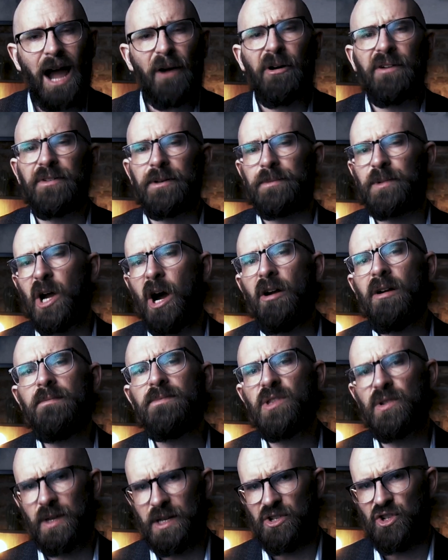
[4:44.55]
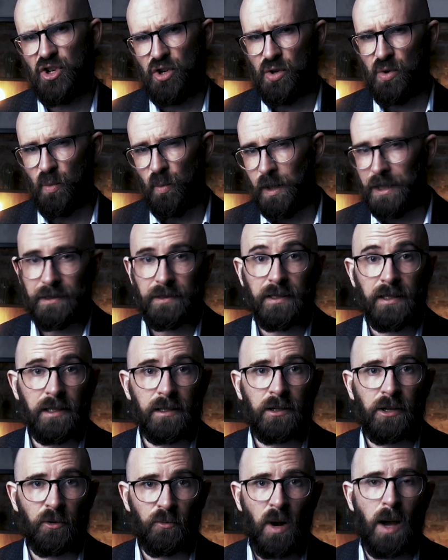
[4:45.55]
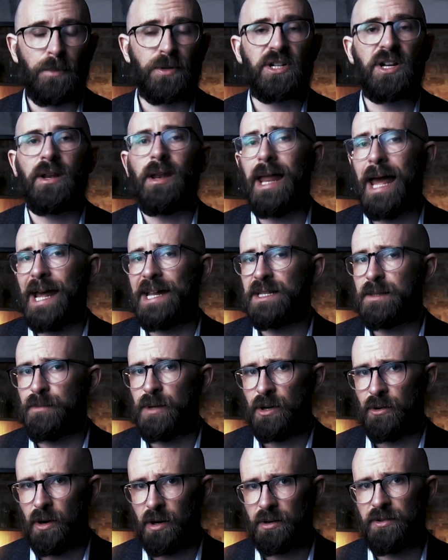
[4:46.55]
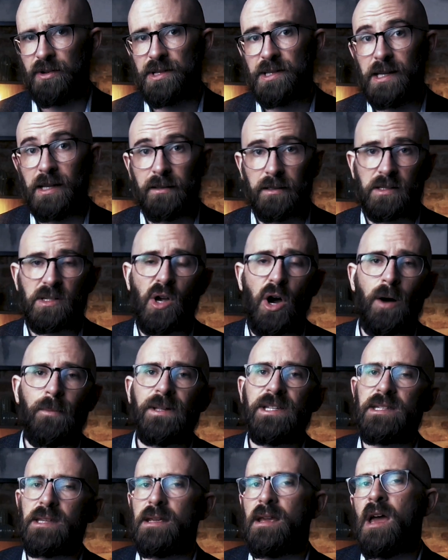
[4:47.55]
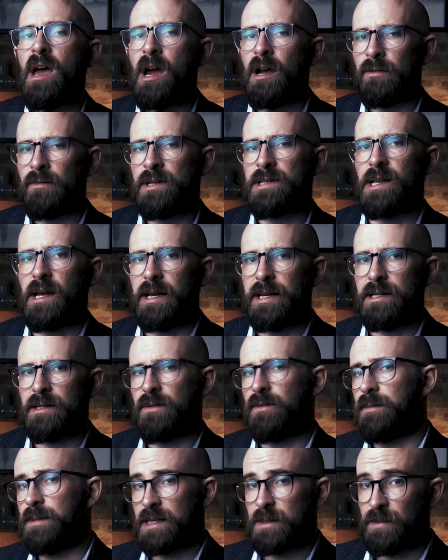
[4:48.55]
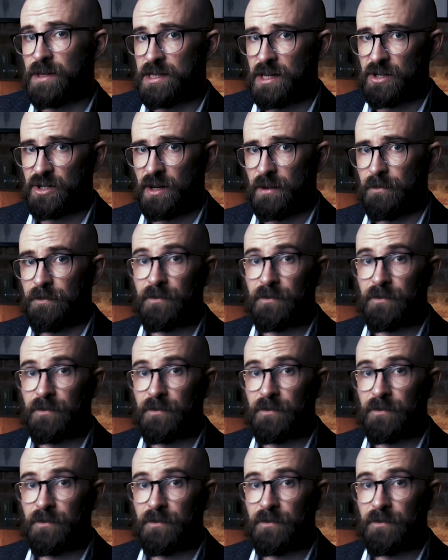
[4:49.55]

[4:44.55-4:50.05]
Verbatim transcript: However, Karem took issue with the corruption and bureaucracy at the top, and he resigned from his position.